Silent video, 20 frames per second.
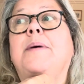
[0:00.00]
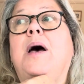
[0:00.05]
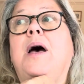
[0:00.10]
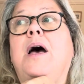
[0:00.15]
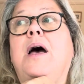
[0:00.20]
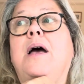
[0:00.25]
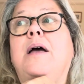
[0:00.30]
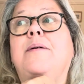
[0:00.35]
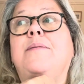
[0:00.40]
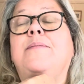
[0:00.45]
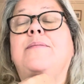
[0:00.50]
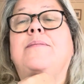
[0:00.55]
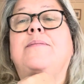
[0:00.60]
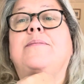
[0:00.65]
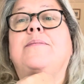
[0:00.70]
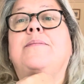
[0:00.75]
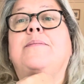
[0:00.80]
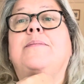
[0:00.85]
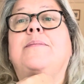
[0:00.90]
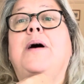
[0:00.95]

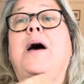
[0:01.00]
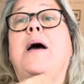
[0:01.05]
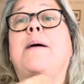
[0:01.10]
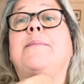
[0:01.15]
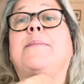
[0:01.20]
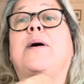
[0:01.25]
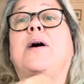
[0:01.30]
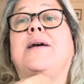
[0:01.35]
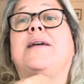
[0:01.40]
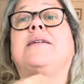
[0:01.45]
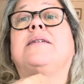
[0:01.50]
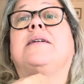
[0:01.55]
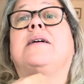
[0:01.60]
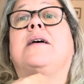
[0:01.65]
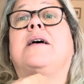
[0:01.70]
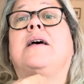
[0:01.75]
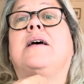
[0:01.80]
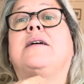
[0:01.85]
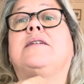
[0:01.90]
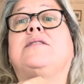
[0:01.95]
I'm buying
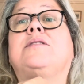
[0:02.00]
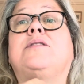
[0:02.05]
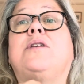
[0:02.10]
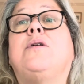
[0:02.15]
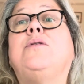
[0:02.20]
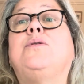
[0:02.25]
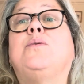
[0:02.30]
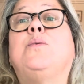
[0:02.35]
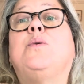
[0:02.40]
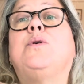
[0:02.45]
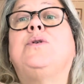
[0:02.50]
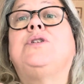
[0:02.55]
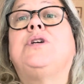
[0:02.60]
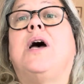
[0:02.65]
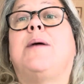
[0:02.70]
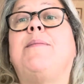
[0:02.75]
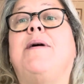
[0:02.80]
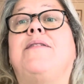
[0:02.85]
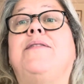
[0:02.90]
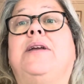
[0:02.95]
soda water.
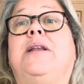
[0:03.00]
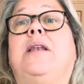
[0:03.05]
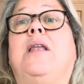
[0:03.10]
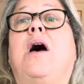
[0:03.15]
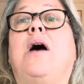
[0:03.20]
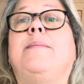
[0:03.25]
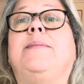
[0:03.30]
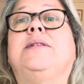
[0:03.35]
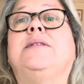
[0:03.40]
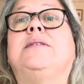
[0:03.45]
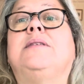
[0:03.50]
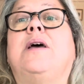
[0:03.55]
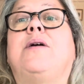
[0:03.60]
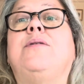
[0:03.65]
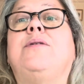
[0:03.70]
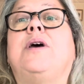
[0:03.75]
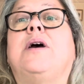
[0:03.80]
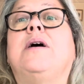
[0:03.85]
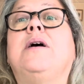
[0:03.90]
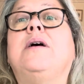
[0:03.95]
I'm having lime and
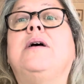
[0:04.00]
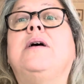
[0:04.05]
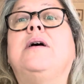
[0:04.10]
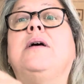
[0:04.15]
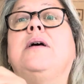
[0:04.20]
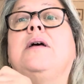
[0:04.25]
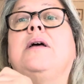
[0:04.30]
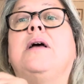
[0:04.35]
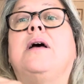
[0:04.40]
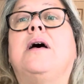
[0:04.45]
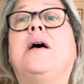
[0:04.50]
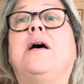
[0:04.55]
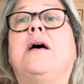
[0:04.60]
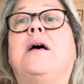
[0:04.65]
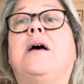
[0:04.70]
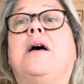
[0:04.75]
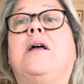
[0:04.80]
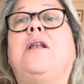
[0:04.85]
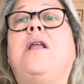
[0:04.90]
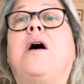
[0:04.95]
soda.
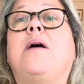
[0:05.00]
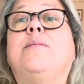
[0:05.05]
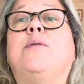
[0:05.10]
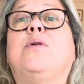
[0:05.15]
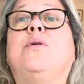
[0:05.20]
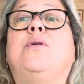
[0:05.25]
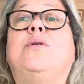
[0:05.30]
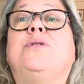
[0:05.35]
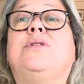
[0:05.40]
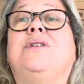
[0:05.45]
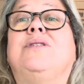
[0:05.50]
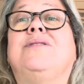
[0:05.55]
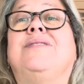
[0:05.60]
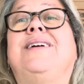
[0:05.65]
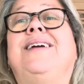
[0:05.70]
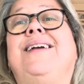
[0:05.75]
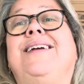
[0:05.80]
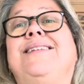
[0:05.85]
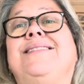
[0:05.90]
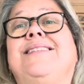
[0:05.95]
Lime cordial
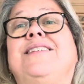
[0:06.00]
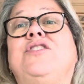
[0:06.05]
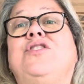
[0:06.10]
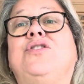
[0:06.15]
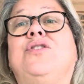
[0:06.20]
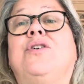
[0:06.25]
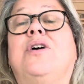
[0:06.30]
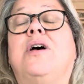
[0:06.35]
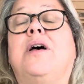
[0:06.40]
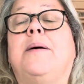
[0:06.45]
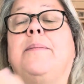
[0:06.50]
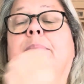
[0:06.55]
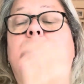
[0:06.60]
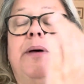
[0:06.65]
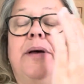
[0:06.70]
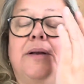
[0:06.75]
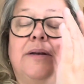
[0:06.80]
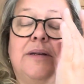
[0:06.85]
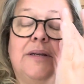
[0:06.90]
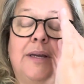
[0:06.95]
is sugar,
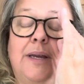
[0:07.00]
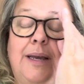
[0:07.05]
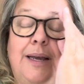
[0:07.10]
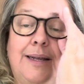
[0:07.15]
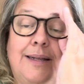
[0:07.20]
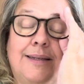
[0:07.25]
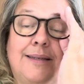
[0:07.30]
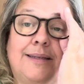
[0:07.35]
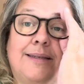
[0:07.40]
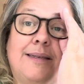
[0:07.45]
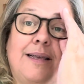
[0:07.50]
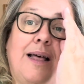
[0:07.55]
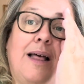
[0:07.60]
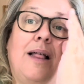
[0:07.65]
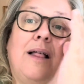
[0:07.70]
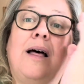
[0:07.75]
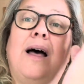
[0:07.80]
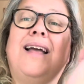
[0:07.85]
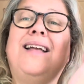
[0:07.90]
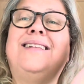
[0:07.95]
but
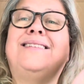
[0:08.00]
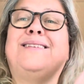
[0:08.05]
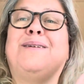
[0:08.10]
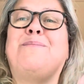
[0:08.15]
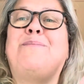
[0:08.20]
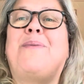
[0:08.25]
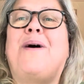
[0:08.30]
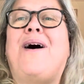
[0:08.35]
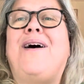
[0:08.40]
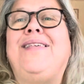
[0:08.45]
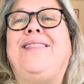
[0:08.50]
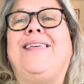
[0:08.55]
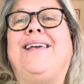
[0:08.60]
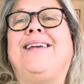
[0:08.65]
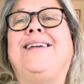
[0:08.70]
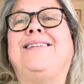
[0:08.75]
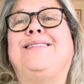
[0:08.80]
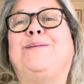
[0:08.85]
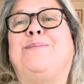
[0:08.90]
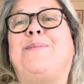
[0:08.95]
I
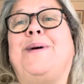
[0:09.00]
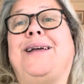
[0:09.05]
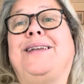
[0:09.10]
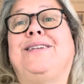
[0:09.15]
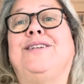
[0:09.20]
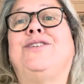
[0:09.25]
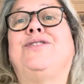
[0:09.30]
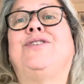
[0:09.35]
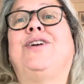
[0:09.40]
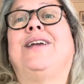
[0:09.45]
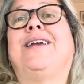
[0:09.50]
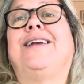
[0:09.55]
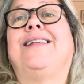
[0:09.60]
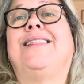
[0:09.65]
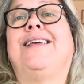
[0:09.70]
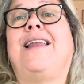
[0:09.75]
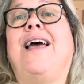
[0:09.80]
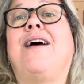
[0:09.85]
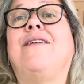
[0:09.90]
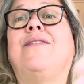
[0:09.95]
think it's a better drink
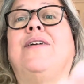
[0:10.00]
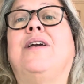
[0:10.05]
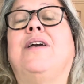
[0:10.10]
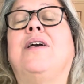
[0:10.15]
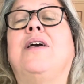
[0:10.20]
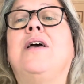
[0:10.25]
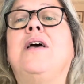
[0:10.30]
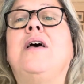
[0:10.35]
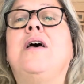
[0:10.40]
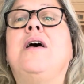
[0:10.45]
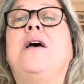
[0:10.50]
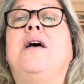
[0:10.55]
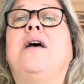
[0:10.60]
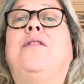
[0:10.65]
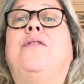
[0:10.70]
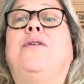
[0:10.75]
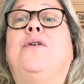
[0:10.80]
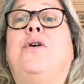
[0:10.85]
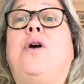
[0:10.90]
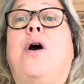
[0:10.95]
than having
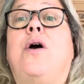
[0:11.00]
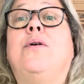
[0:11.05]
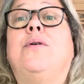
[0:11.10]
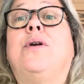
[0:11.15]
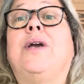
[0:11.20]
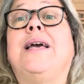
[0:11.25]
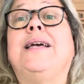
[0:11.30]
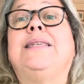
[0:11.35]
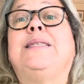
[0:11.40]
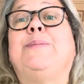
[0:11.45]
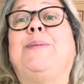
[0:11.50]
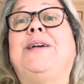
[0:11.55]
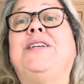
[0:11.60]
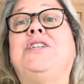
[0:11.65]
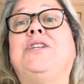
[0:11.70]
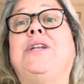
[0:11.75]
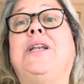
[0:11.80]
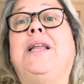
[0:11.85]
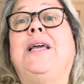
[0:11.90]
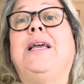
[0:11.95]
Coke,
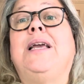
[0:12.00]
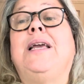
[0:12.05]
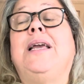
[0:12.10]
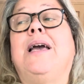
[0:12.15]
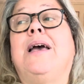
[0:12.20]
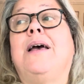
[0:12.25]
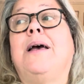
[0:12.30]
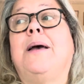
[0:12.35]
especially